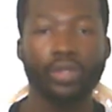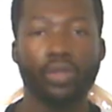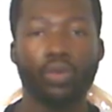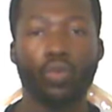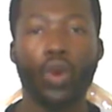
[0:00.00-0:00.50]

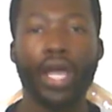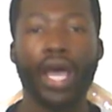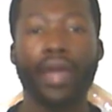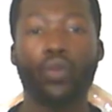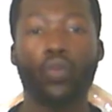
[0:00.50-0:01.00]
What
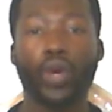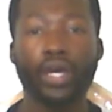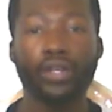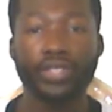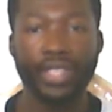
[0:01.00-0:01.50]
I
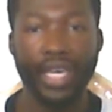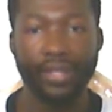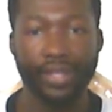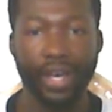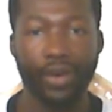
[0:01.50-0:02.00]
will say
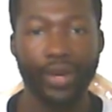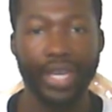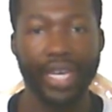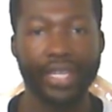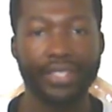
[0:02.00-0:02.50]
though
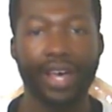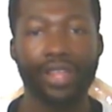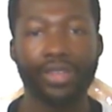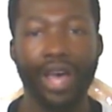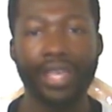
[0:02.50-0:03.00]
is a
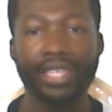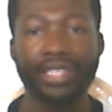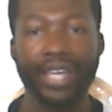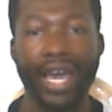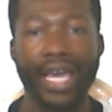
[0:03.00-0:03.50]
lot of
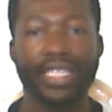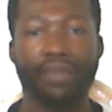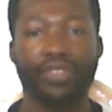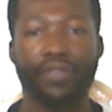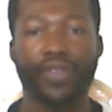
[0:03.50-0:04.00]
these guys
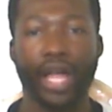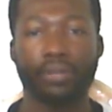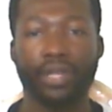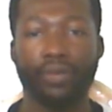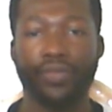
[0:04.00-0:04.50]
have
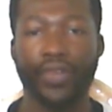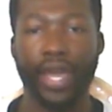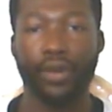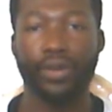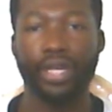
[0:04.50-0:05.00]
developed a
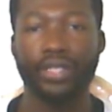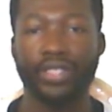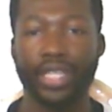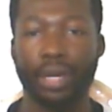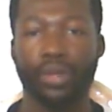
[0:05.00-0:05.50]
very
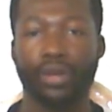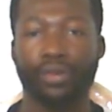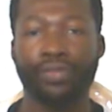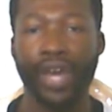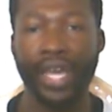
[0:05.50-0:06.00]
similar
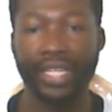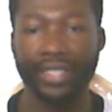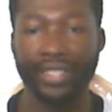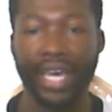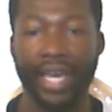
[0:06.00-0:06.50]
fighting
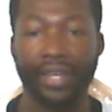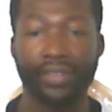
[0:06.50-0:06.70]
style.